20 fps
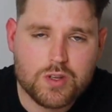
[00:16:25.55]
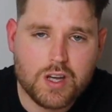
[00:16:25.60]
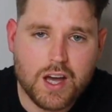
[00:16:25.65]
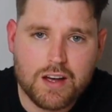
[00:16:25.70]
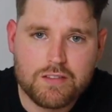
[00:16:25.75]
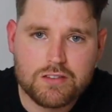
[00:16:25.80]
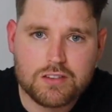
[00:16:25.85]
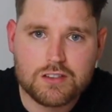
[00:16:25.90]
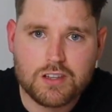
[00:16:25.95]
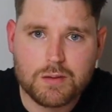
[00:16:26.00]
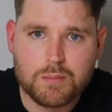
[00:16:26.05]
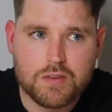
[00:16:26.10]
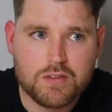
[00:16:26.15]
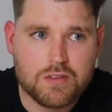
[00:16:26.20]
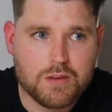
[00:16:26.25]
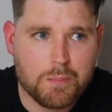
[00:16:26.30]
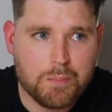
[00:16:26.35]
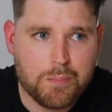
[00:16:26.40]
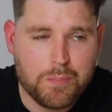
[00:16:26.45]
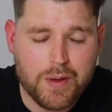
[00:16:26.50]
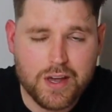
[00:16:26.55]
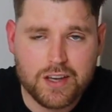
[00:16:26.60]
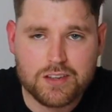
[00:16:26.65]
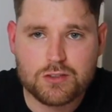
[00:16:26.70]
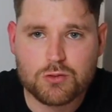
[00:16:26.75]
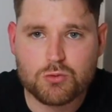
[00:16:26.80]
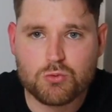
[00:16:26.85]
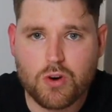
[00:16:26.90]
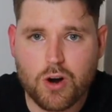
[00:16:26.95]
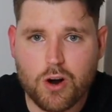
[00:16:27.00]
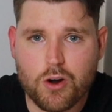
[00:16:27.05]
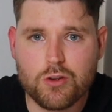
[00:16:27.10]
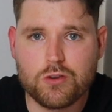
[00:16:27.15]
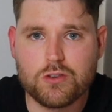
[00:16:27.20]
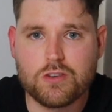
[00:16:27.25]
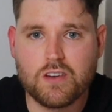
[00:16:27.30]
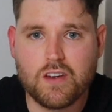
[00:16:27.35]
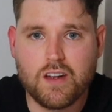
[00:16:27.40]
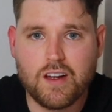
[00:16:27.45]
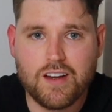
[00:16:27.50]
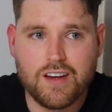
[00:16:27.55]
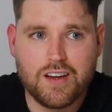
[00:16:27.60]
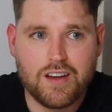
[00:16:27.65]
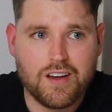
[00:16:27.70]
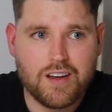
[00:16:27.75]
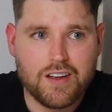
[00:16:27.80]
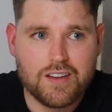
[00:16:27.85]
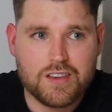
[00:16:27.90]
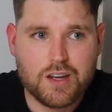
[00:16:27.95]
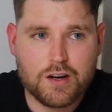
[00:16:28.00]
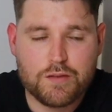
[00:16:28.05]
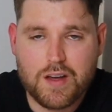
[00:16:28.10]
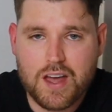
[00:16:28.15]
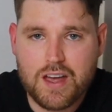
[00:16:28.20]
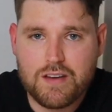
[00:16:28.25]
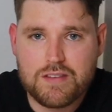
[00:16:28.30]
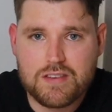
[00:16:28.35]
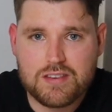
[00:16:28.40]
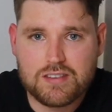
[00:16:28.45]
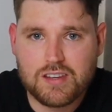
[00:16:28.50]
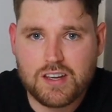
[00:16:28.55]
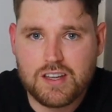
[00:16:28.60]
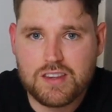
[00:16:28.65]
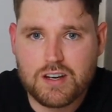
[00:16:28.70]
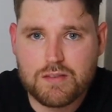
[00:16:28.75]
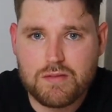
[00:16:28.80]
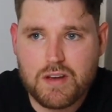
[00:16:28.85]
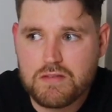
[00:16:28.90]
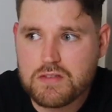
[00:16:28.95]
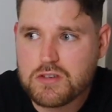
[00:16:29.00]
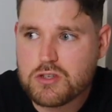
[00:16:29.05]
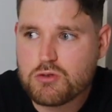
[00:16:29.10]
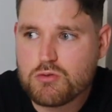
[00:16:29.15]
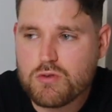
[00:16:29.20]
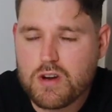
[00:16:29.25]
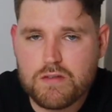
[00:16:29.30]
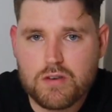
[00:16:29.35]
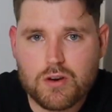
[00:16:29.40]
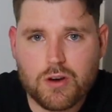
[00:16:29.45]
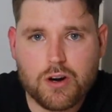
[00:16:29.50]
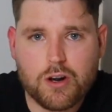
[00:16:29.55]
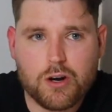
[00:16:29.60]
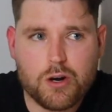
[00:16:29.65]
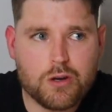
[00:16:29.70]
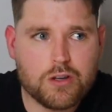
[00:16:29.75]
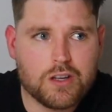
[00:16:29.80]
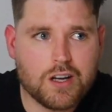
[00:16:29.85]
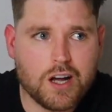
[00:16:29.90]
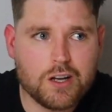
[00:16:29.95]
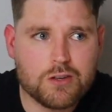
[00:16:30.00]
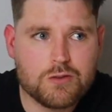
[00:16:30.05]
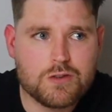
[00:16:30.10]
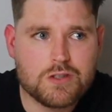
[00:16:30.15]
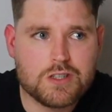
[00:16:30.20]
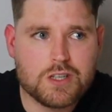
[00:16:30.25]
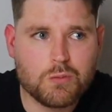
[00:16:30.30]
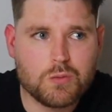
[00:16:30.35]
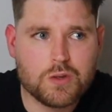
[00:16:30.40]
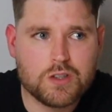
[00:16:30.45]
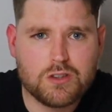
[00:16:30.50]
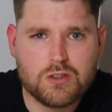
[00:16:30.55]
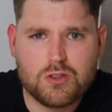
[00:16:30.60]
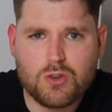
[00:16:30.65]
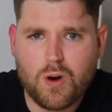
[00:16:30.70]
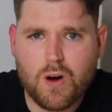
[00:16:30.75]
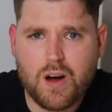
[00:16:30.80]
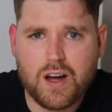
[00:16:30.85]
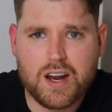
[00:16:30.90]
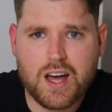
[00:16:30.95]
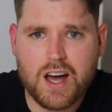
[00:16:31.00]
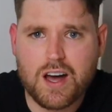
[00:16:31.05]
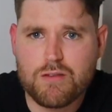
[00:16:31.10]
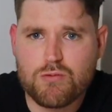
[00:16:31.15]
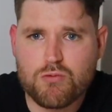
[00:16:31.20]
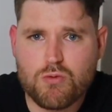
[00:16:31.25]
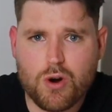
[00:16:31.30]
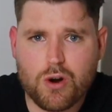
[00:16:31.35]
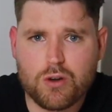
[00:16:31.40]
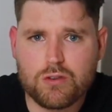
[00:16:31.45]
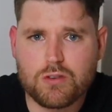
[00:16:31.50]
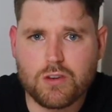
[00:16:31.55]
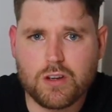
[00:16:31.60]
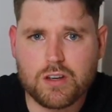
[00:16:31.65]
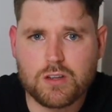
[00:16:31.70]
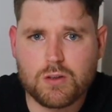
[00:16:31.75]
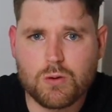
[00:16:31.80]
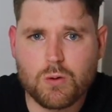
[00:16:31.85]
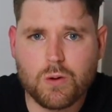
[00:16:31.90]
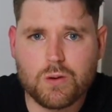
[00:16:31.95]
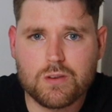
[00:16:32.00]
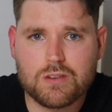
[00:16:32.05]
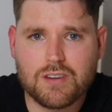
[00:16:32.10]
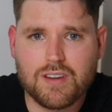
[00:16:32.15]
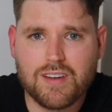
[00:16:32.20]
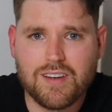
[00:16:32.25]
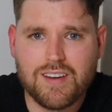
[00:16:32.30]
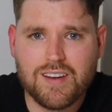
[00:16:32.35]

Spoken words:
You have some of the best roads that I've ever seen, that I've ever driven on. I know countries that would die to have roads like yours.